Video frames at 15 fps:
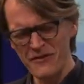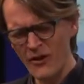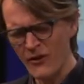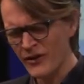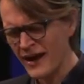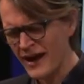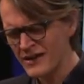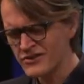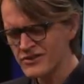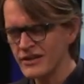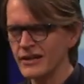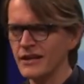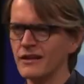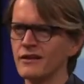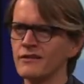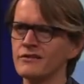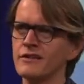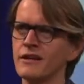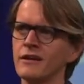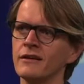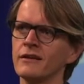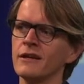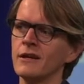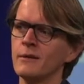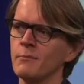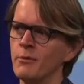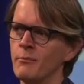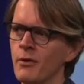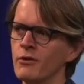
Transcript: occasionally a stick, but